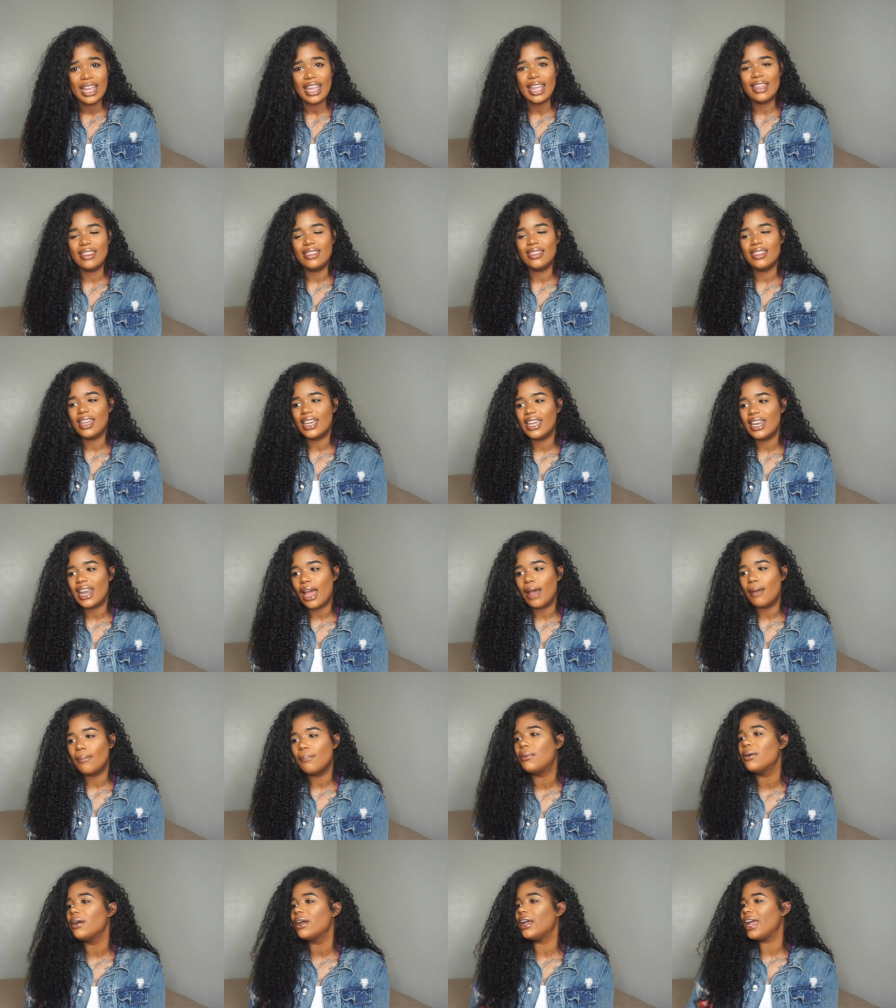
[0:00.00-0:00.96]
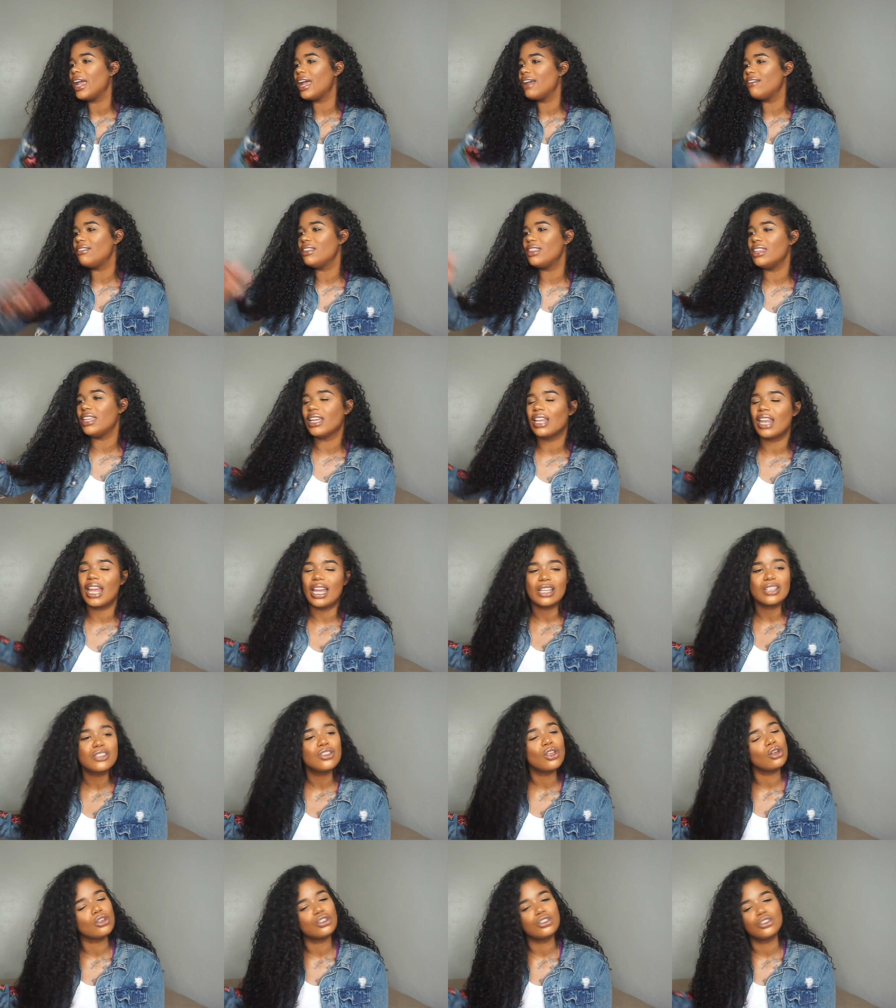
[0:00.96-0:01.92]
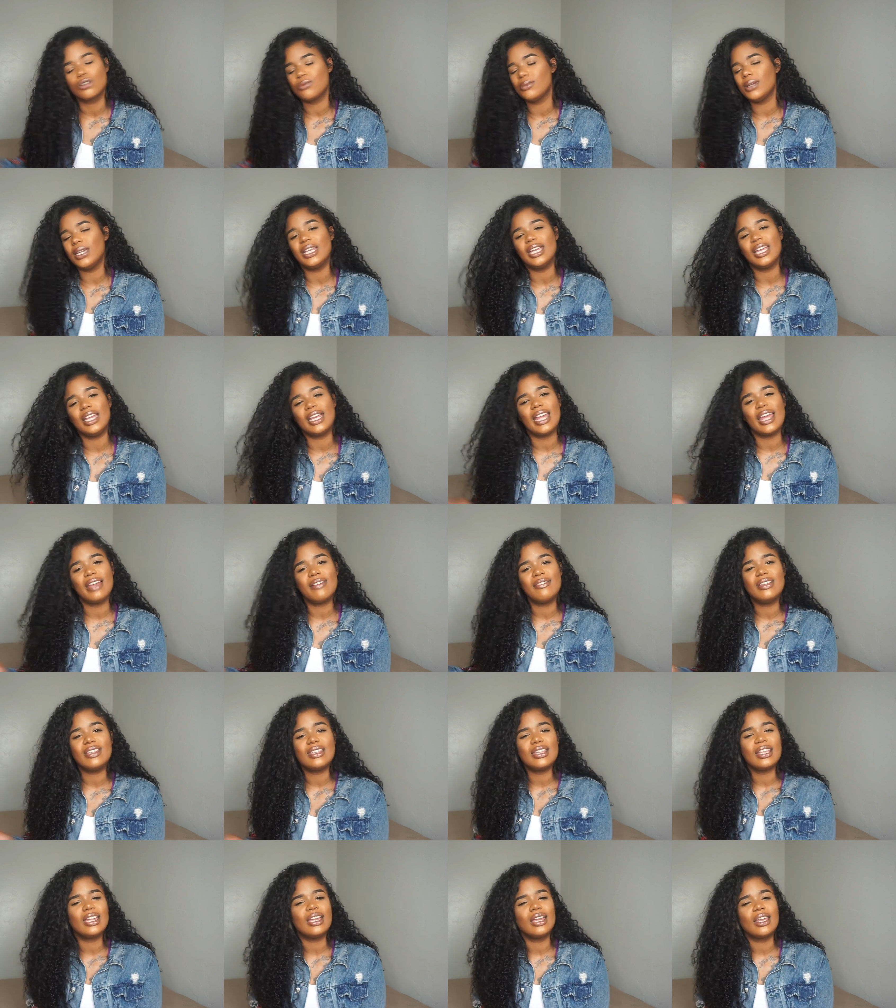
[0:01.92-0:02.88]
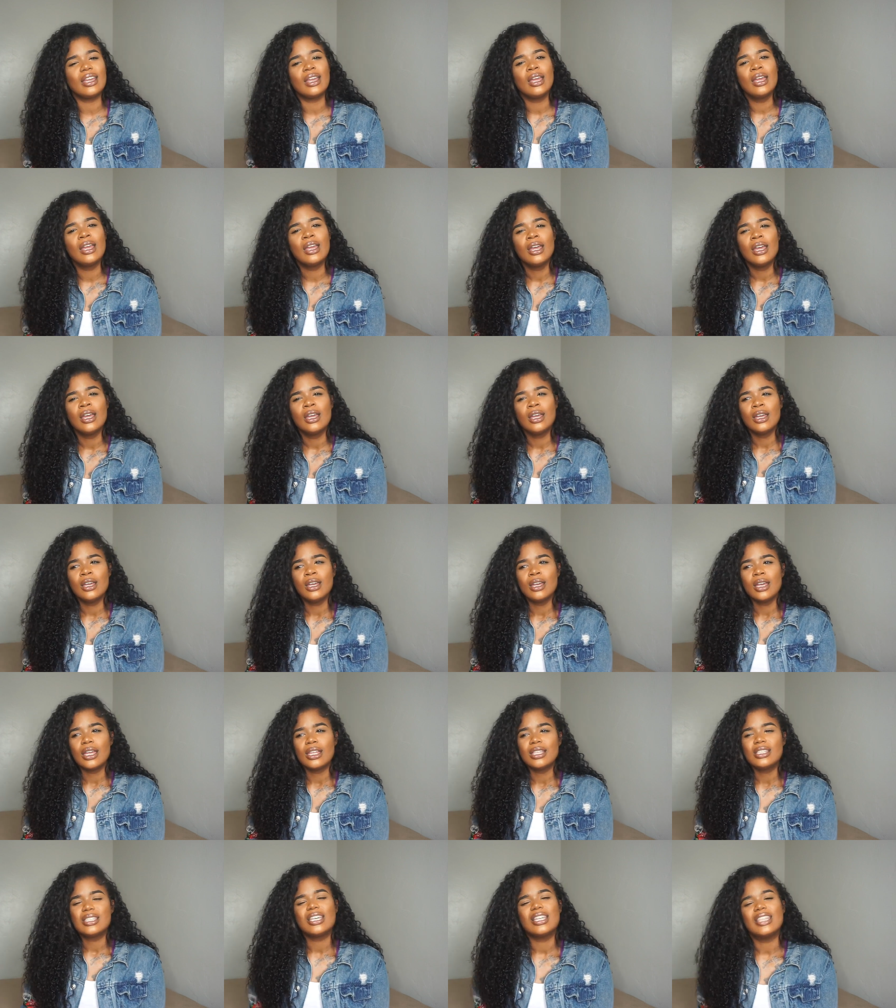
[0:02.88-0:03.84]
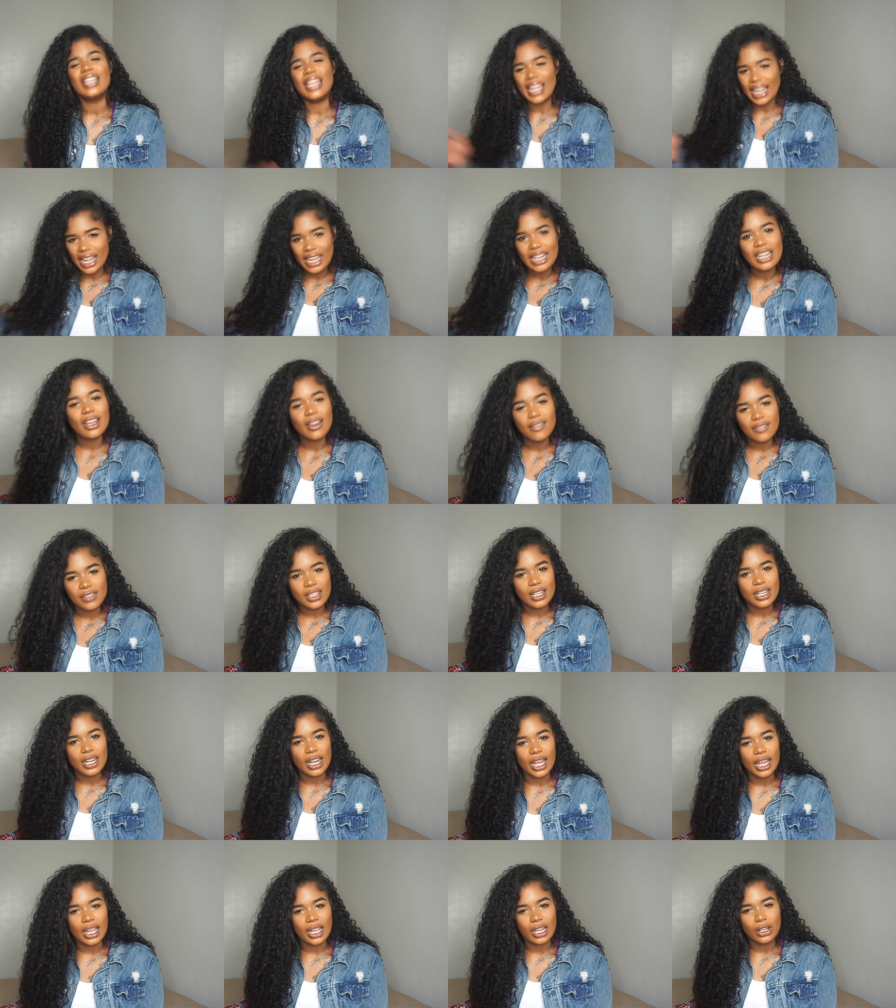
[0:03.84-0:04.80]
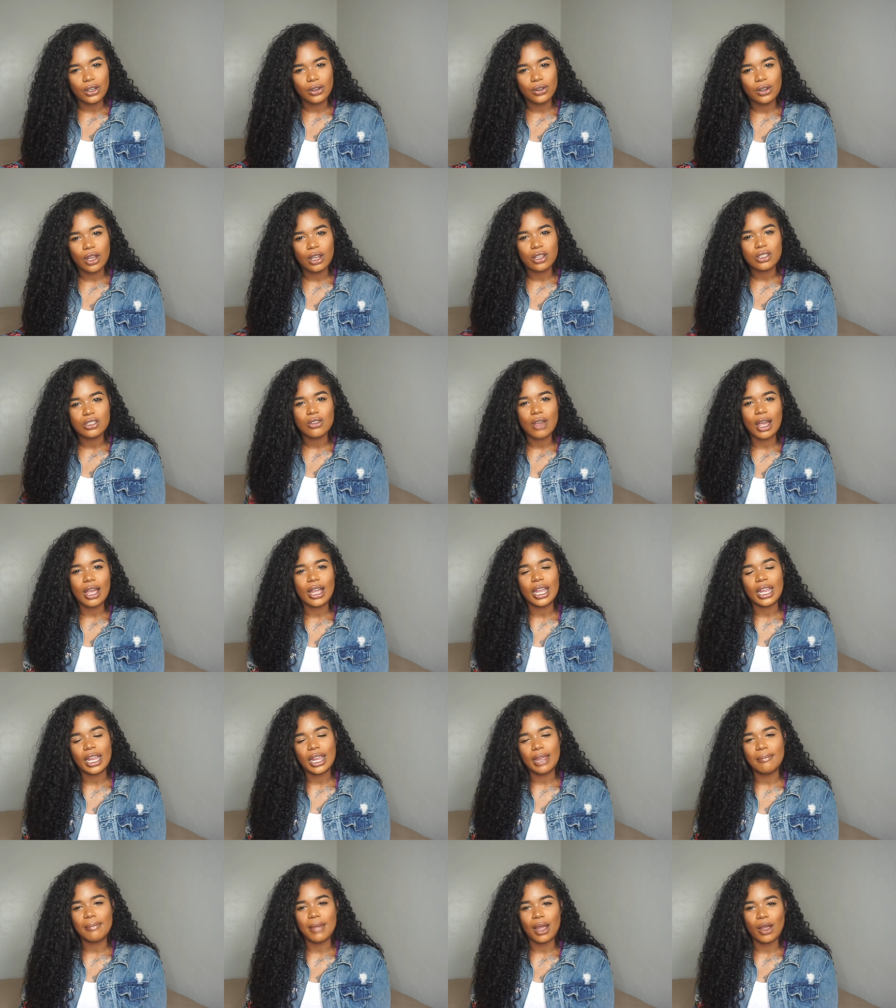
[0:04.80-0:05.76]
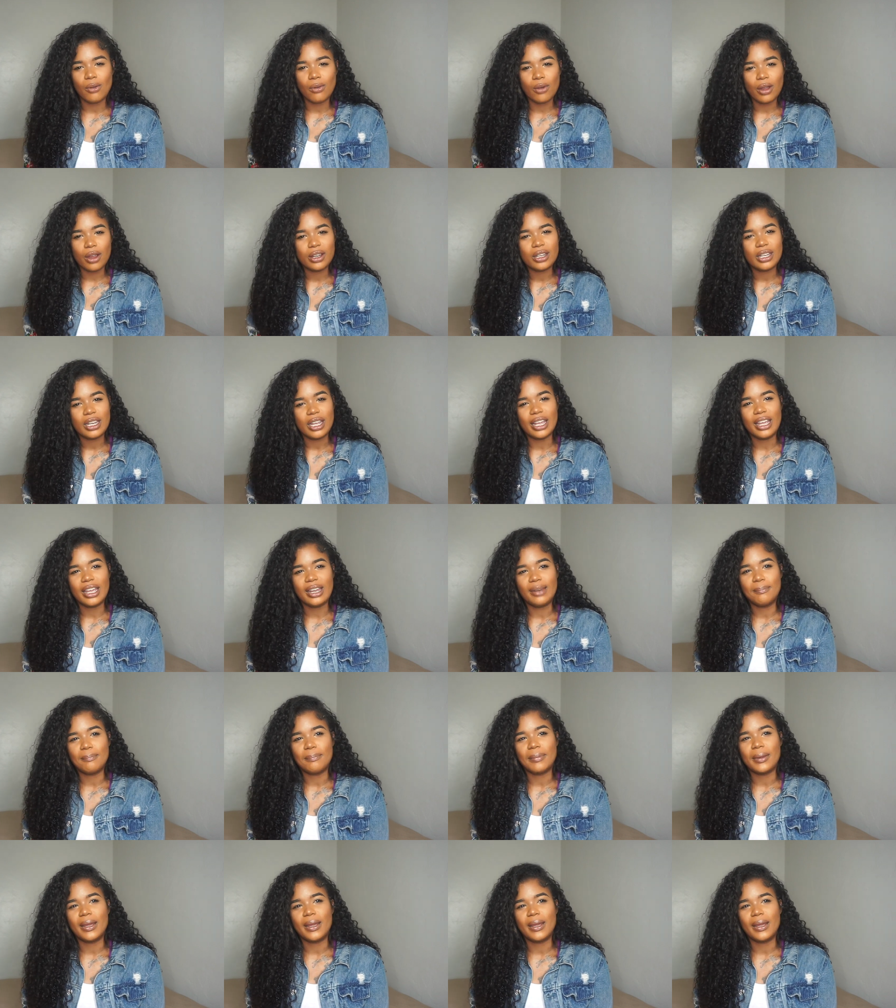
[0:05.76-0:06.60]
And then I'll put everything like social media and everything to the end of the day, you know, so I could get my work done.